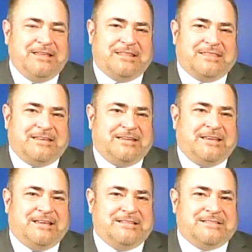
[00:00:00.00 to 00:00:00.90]
the thing
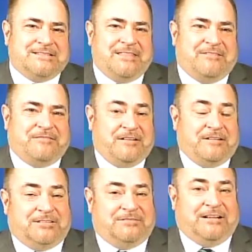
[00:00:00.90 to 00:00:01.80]
is, that
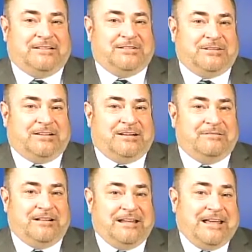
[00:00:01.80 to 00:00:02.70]
field of elder law
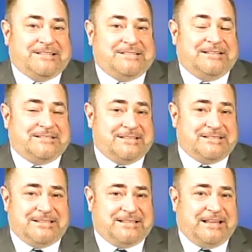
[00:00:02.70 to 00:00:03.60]
really hasn't
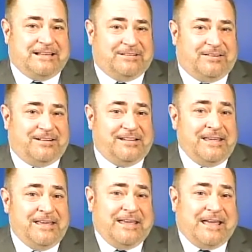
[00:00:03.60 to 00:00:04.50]
existed that
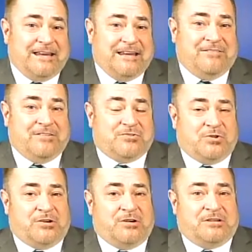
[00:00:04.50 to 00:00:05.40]
long, and even
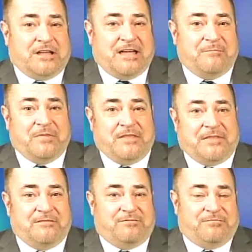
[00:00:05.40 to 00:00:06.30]
shorter time that
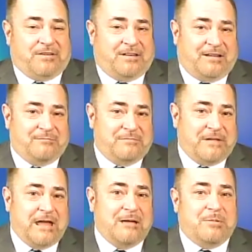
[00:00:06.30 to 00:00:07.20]
they've
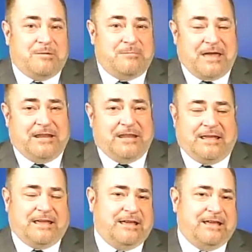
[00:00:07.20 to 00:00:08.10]
maybe made it
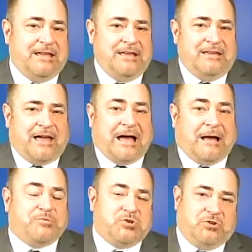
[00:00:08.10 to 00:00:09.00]
a
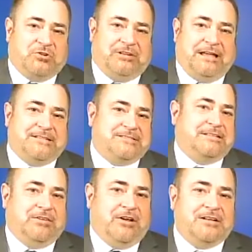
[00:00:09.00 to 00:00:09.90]
optional class
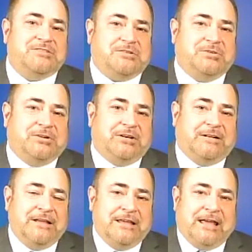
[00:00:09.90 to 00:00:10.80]
in law
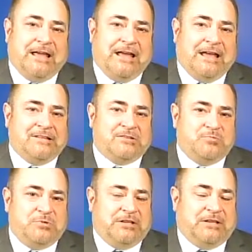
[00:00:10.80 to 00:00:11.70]
school. And it's
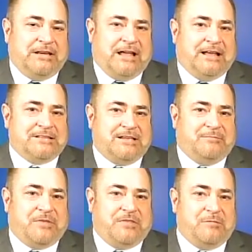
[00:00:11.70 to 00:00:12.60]
really not
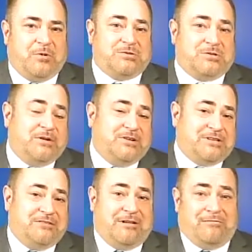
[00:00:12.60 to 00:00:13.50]
something that most lawyers
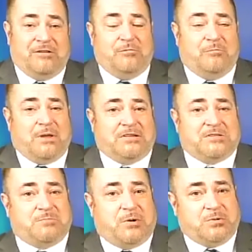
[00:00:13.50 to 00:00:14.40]
have ever even been
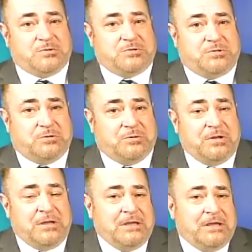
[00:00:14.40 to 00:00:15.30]
exposed to.
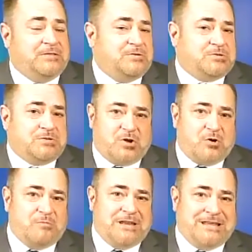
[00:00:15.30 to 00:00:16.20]
And there's
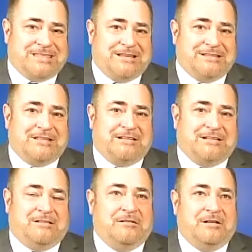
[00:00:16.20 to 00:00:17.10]
so many things that
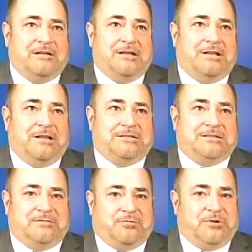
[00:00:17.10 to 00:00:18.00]
are
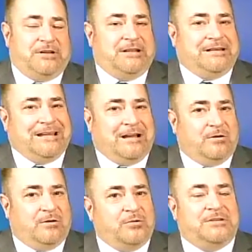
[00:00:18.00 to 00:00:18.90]
different and
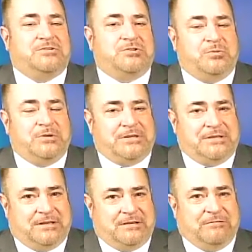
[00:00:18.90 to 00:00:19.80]

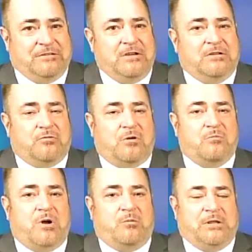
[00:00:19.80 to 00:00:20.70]
counterintuitive from
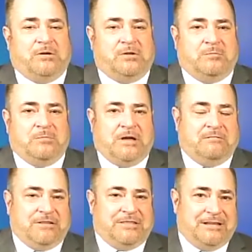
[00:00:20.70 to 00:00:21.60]
what we learn about
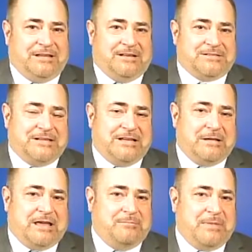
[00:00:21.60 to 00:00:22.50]
everything else. And
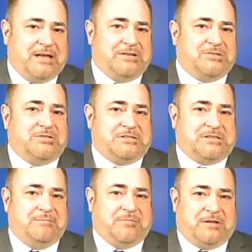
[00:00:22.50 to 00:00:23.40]
I imagine the
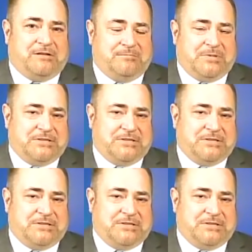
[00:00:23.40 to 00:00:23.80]
same thing can be